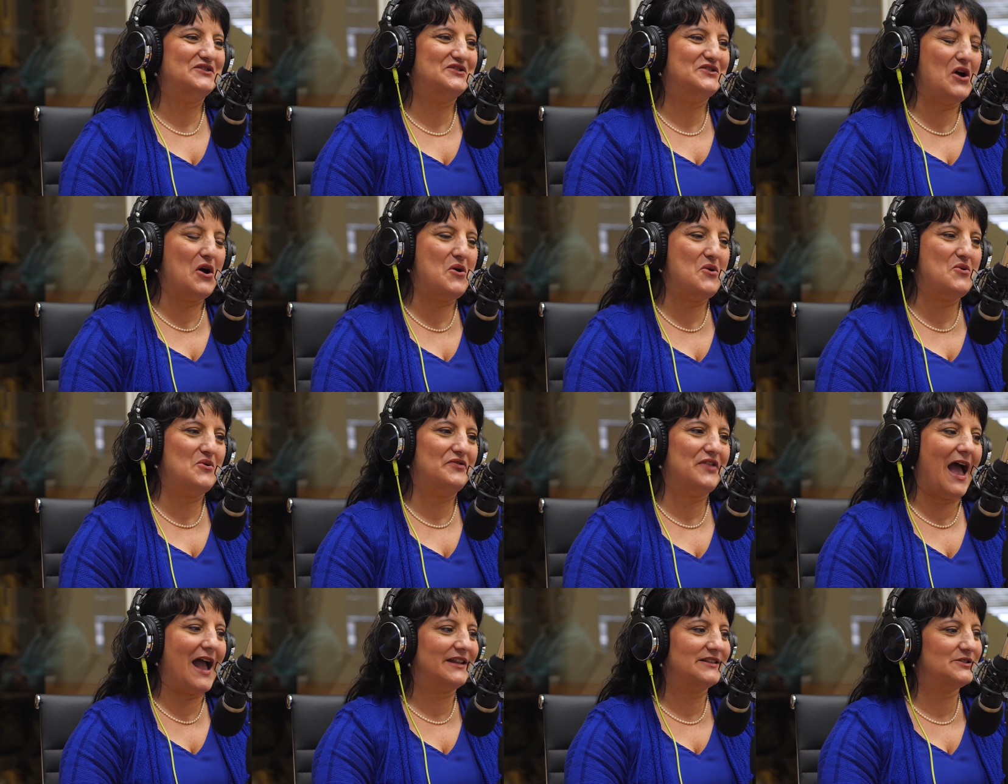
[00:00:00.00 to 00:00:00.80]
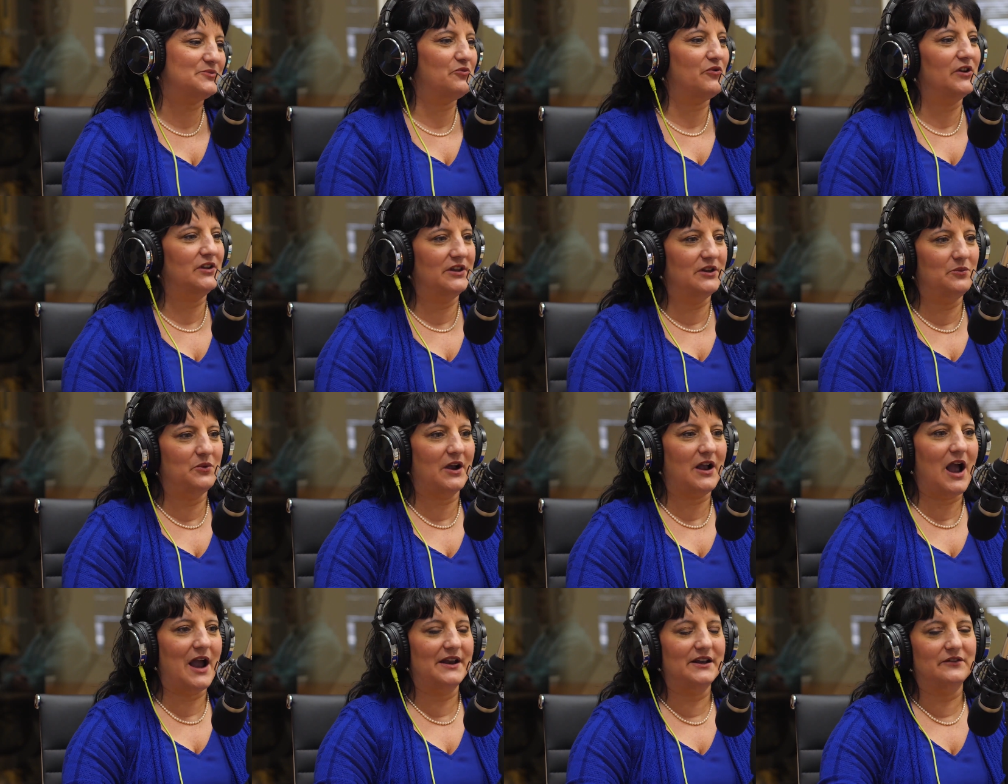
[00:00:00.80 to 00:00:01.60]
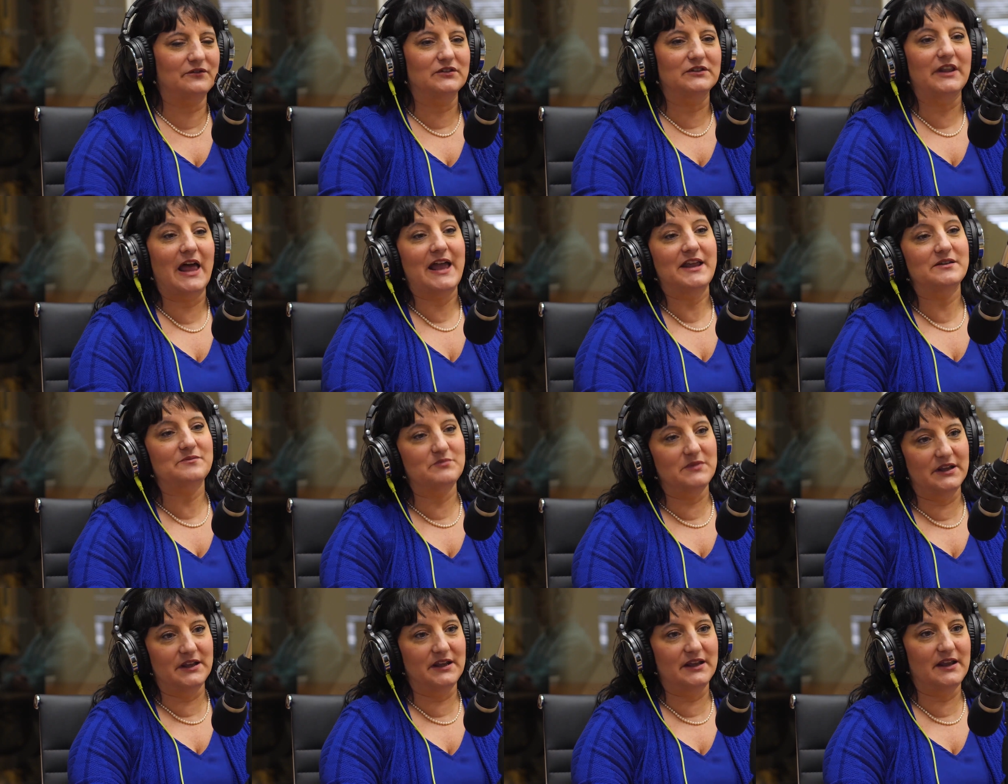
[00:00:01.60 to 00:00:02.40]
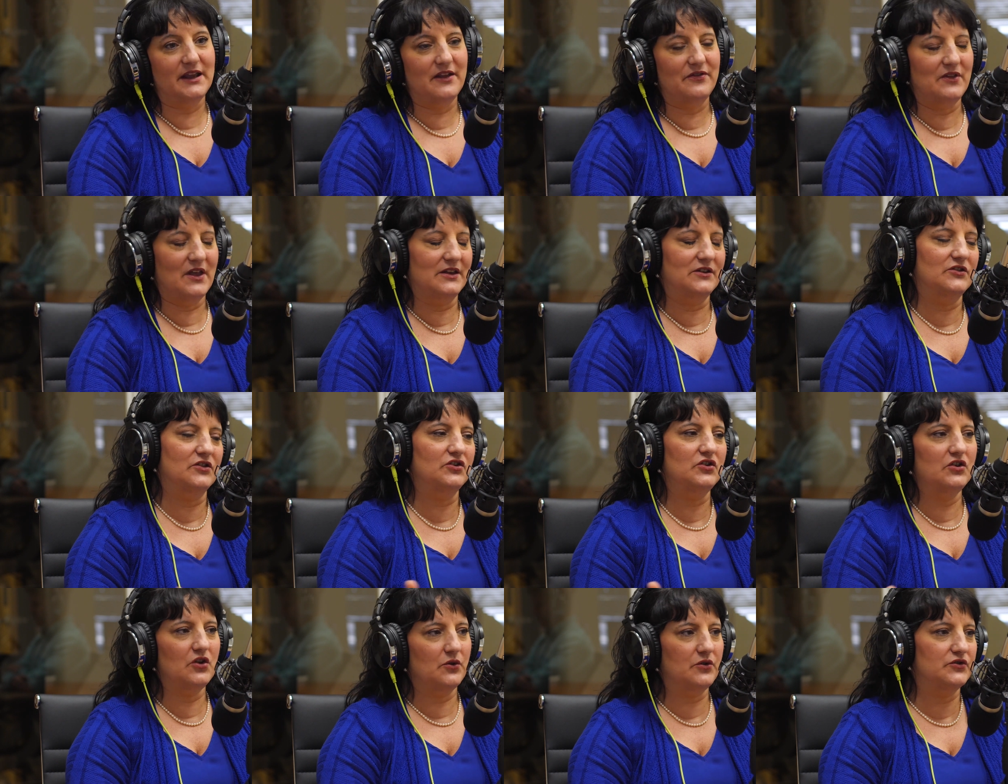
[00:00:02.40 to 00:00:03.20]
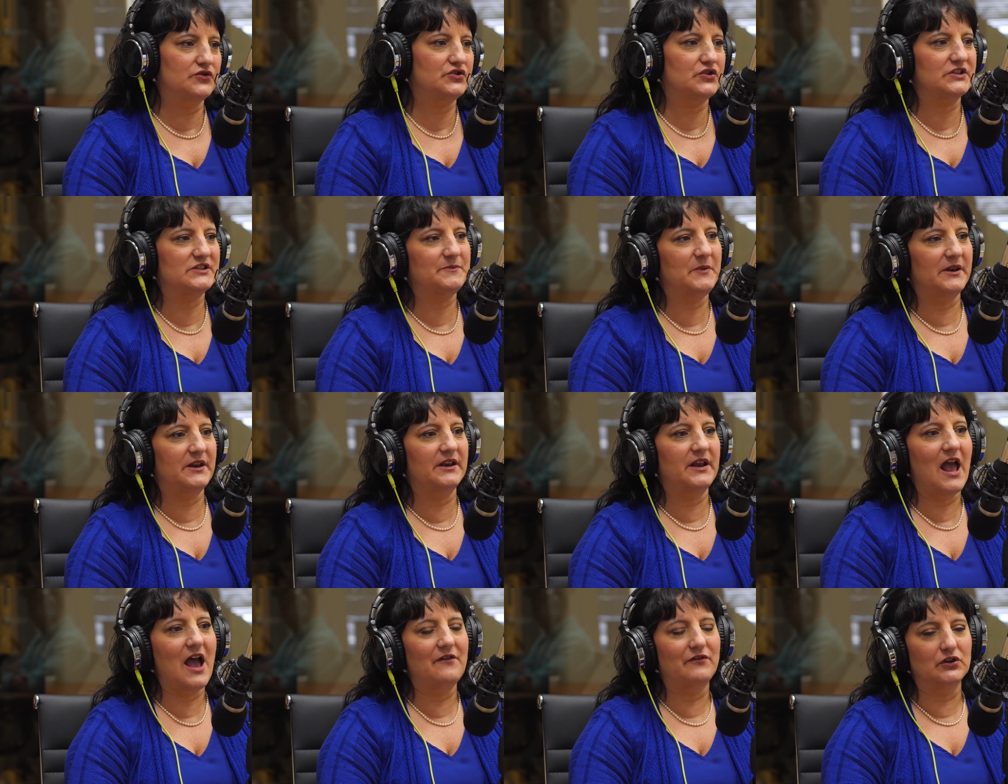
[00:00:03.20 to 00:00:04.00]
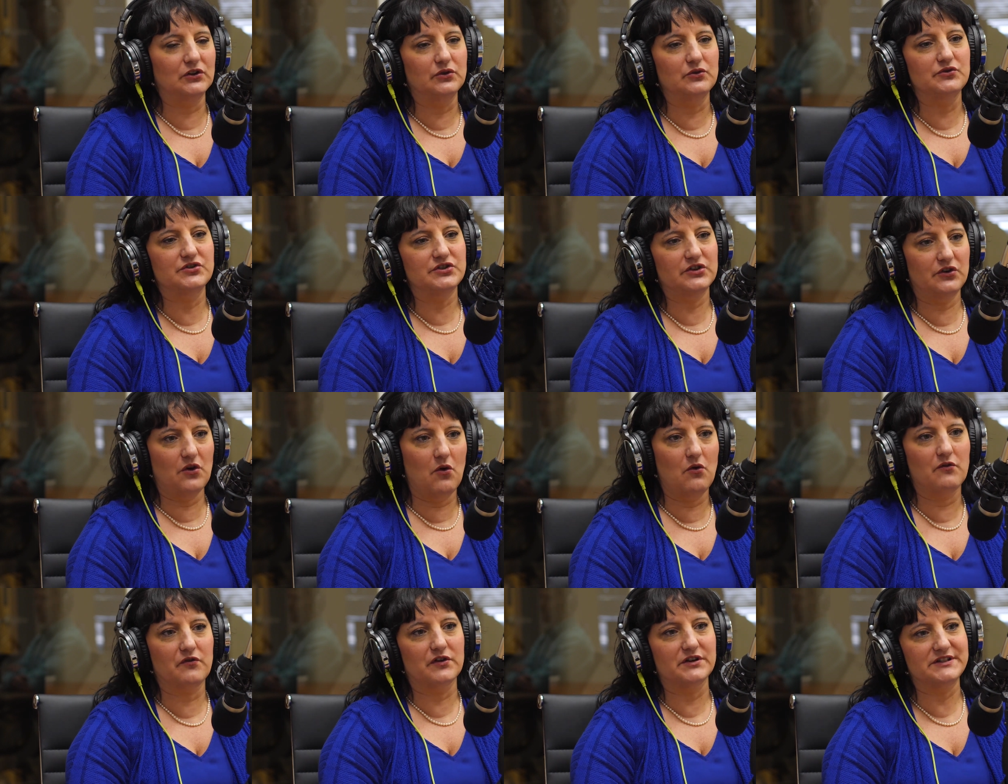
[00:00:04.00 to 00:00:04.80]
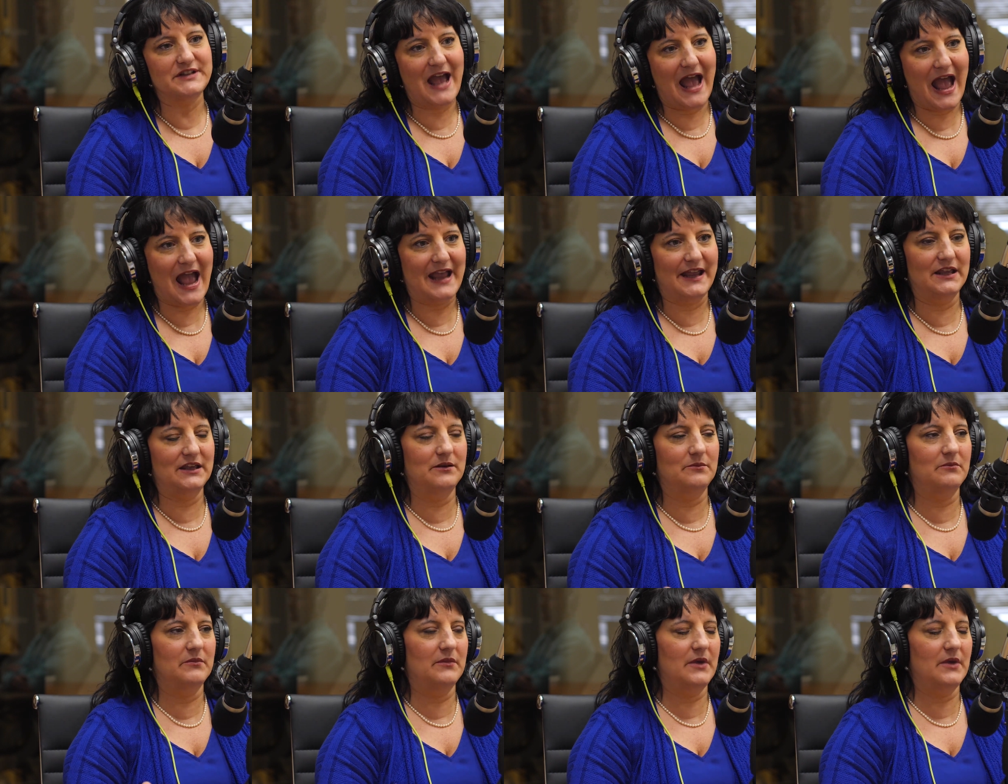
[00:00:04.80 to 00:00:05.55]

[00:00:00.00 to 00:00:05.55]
so that's really what kind of led me. And then, there's just been an evolution over time.